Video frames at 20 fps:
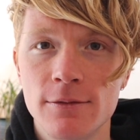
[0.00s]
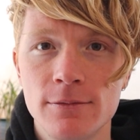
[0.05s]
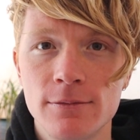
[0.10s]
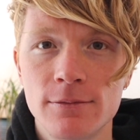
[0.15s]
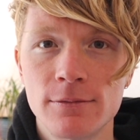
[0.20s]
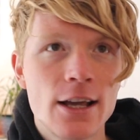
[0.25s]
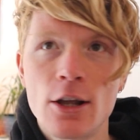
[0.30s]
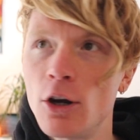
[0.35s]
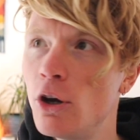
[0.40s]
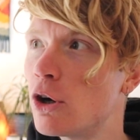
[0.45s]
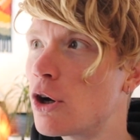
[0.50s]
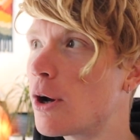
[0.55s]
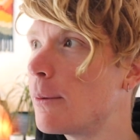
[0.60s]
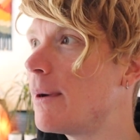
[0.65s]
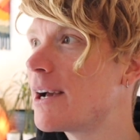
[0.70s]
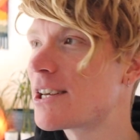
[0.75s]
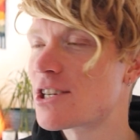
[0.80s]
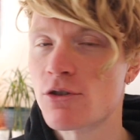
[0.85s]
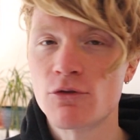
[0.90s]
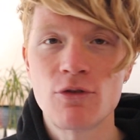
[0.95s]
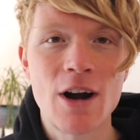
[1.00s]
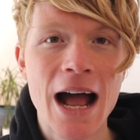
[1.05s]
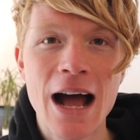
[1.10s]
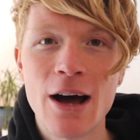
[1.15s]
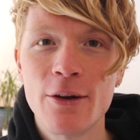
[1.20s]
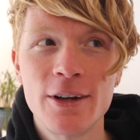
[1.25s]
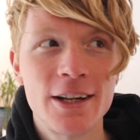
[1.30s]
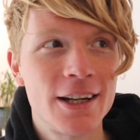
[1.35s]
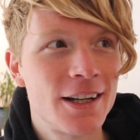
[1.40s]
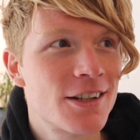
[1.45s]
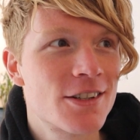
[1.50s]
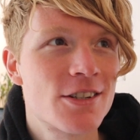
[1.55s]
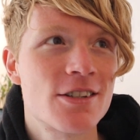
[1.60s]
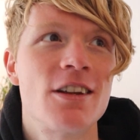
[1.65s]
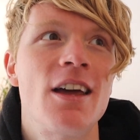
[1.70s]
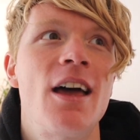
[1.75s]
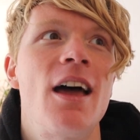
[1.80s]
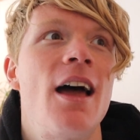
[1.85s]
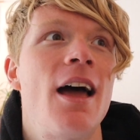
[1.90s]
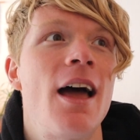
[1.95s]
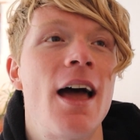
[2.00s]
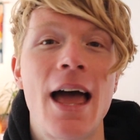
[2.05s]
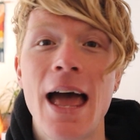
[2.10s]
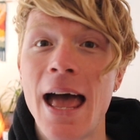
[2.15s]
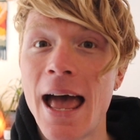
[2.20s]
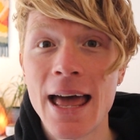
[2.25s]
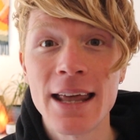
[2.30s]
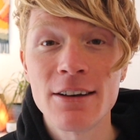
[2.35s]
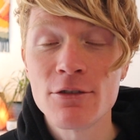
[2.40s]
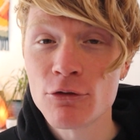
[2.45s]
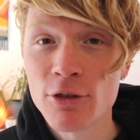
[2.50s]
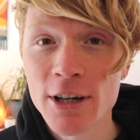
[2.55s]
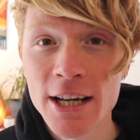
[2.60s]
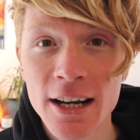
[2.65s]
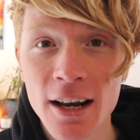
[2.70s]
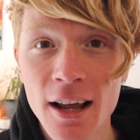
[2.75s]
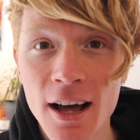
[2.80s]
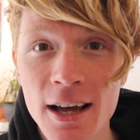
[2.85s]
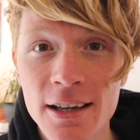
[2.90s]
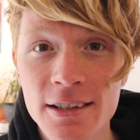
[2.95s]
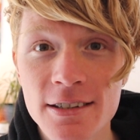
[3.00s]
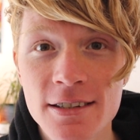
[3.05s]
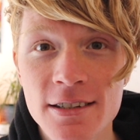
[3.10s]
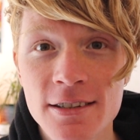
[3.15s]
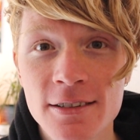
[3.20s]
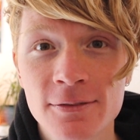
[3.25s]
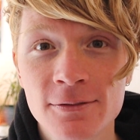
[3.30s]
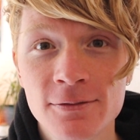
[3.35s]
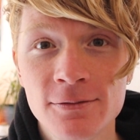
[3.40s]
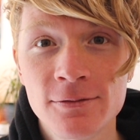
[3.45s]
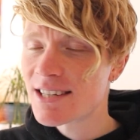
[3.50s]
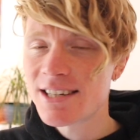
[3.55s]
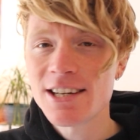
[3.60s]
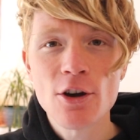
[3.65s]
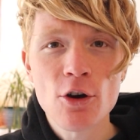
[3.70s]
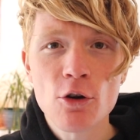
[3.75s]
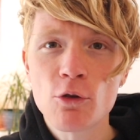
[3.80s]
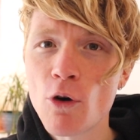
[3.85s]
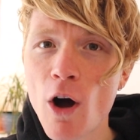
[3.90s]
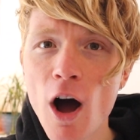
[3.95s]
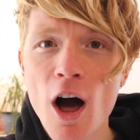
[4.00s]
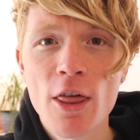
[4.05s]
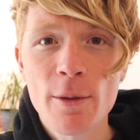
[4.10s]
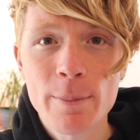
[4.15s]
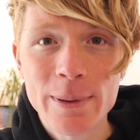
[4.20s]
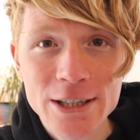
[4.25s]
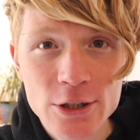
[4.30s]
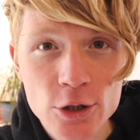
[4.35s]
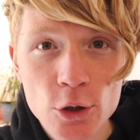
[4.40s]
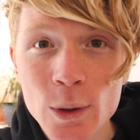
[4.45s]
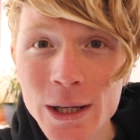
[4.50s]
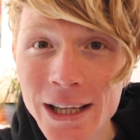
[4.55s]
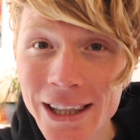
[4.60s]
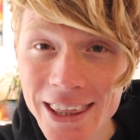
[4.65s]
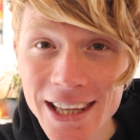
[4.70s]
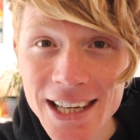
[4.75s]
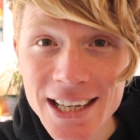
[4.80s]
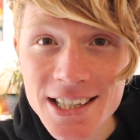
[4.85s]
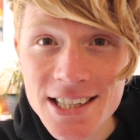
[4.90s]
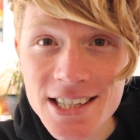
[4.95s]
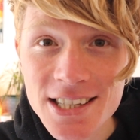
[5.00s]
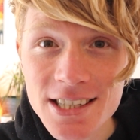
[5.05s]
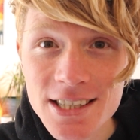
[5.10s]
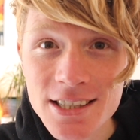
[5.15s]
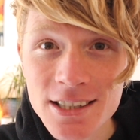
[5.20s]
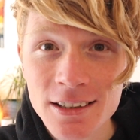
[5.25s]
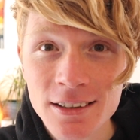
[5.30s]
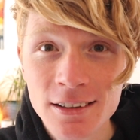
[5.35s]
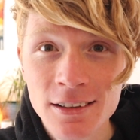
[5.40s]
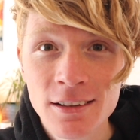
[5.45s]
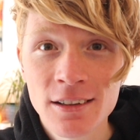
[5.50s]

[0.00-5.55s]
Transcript: I take a look at my surroundings and realise I'd still rather be doing this